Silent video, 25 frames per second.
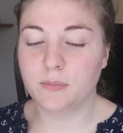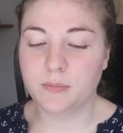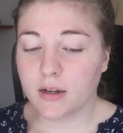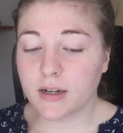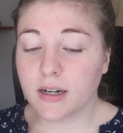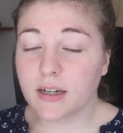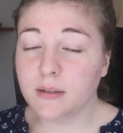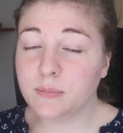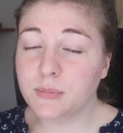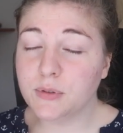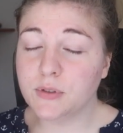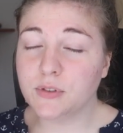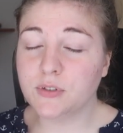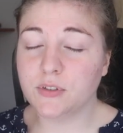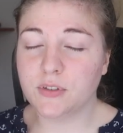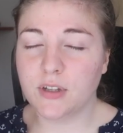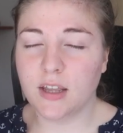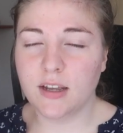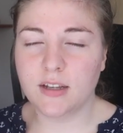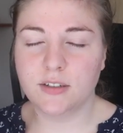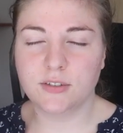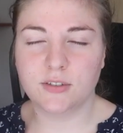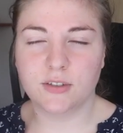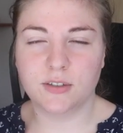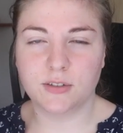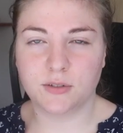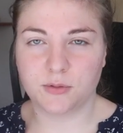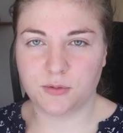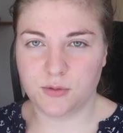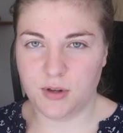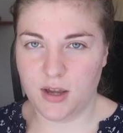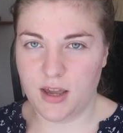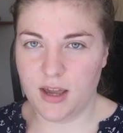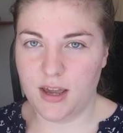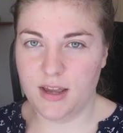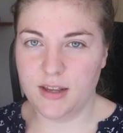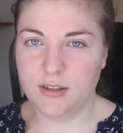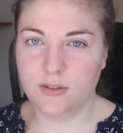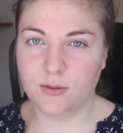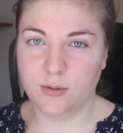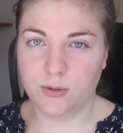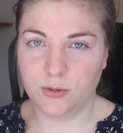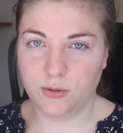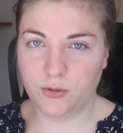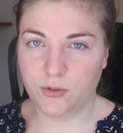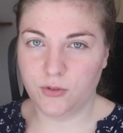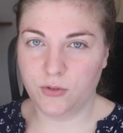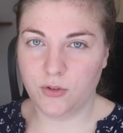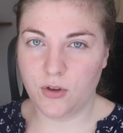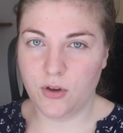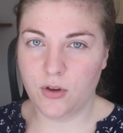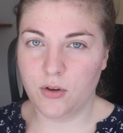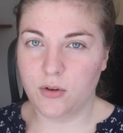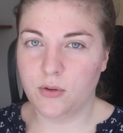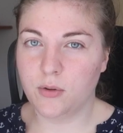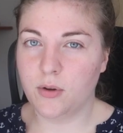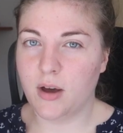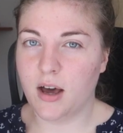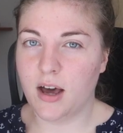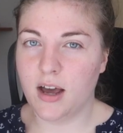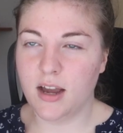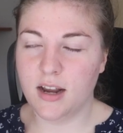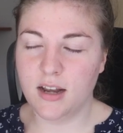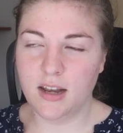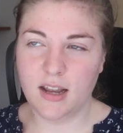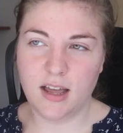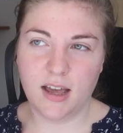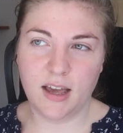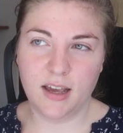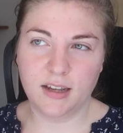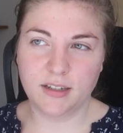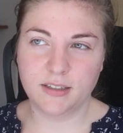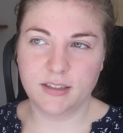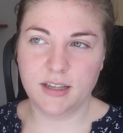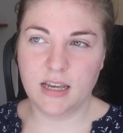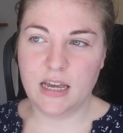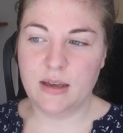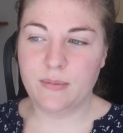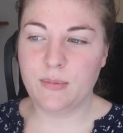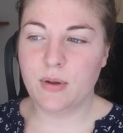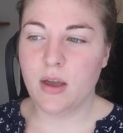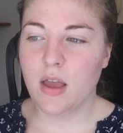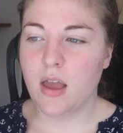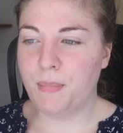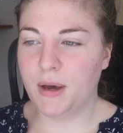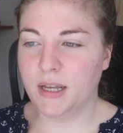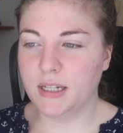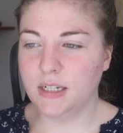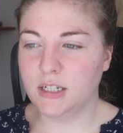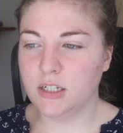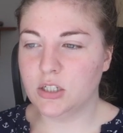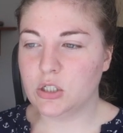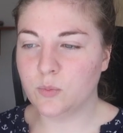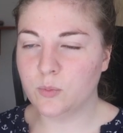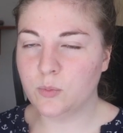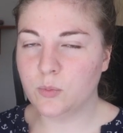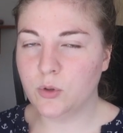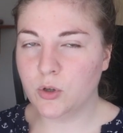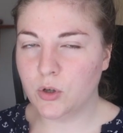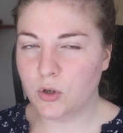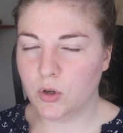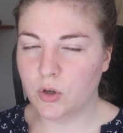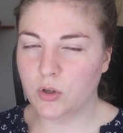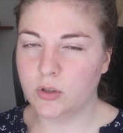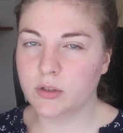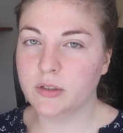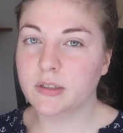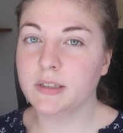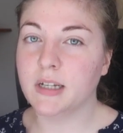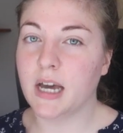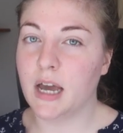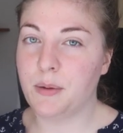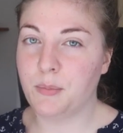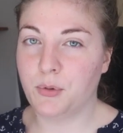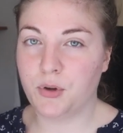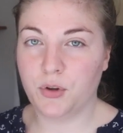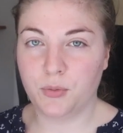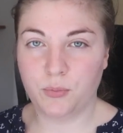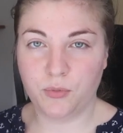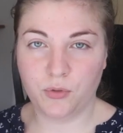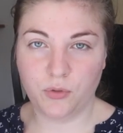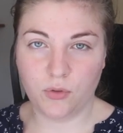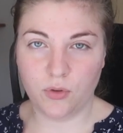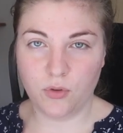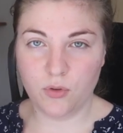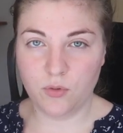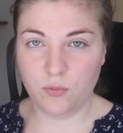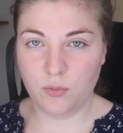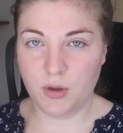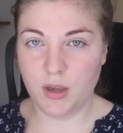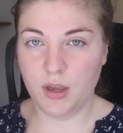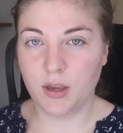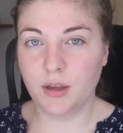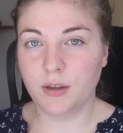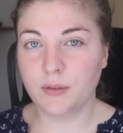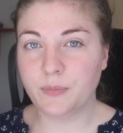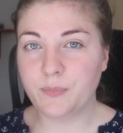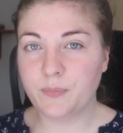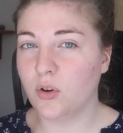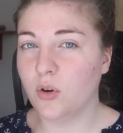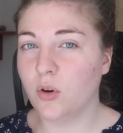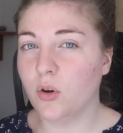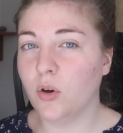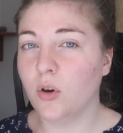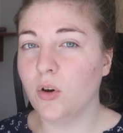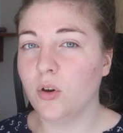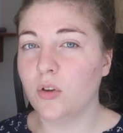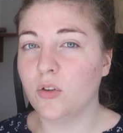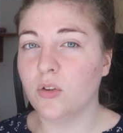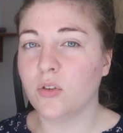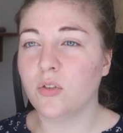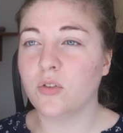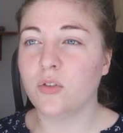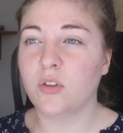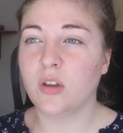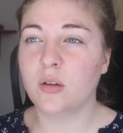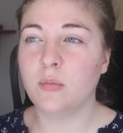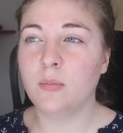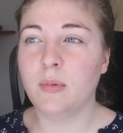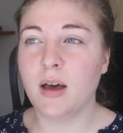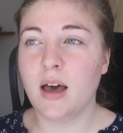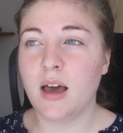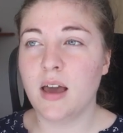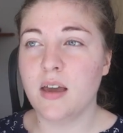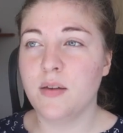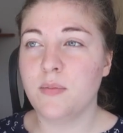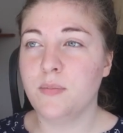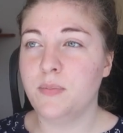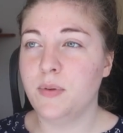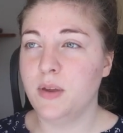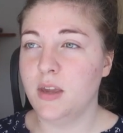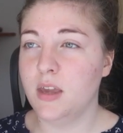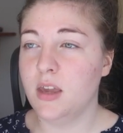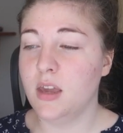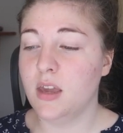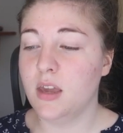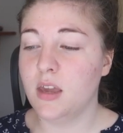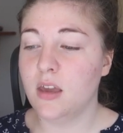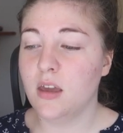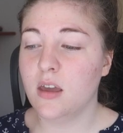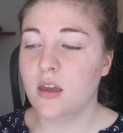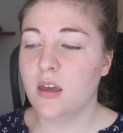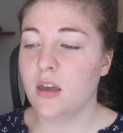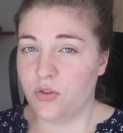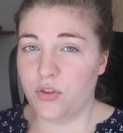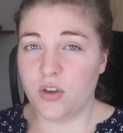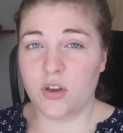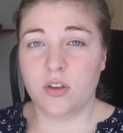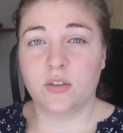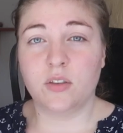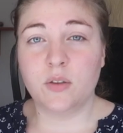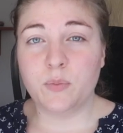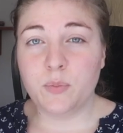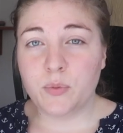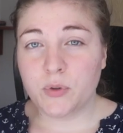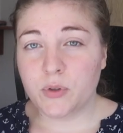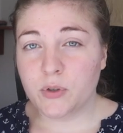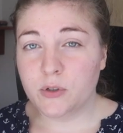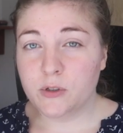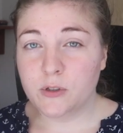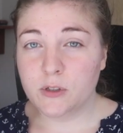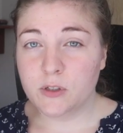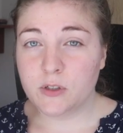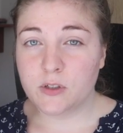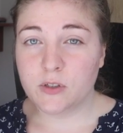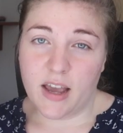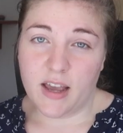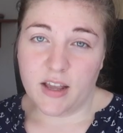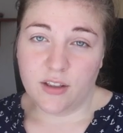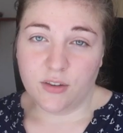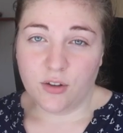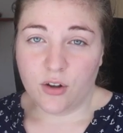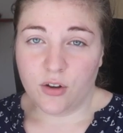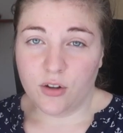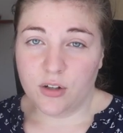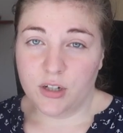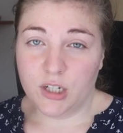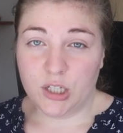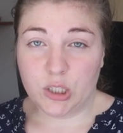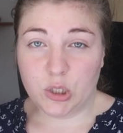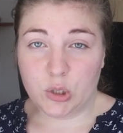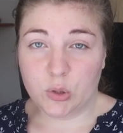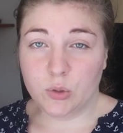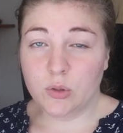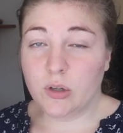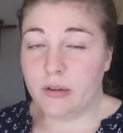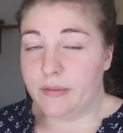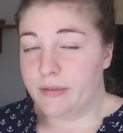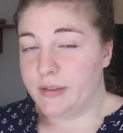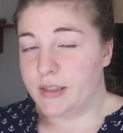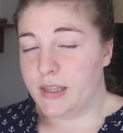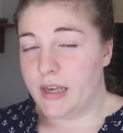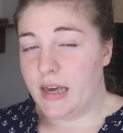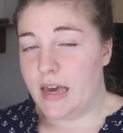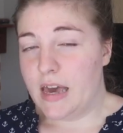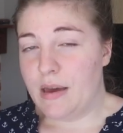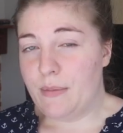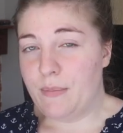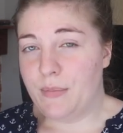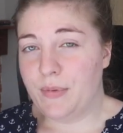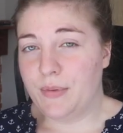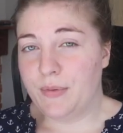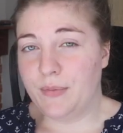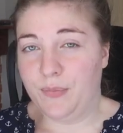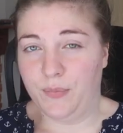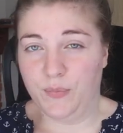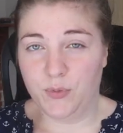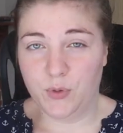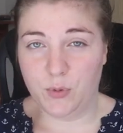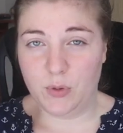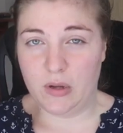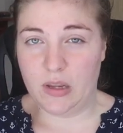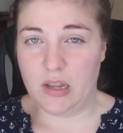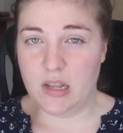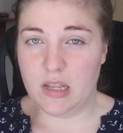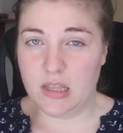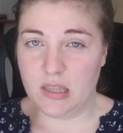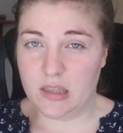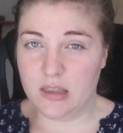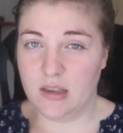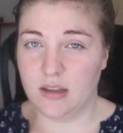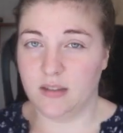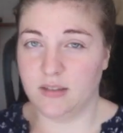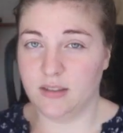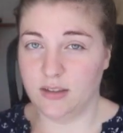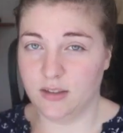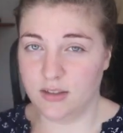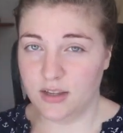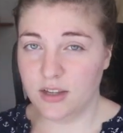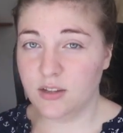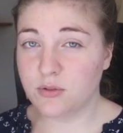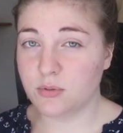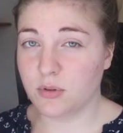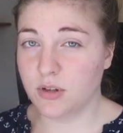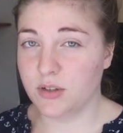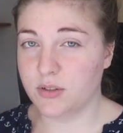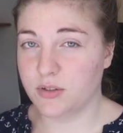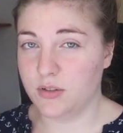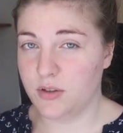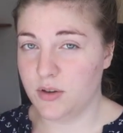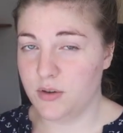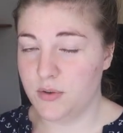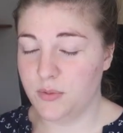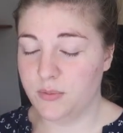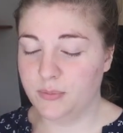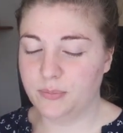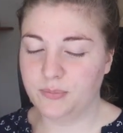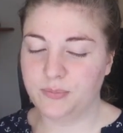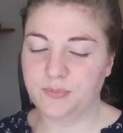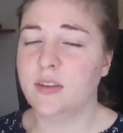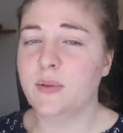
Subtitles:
Car boot sales are great also, I like them, but it's more time consuming because there might be 30 boots and only 2 of them with things that interest you.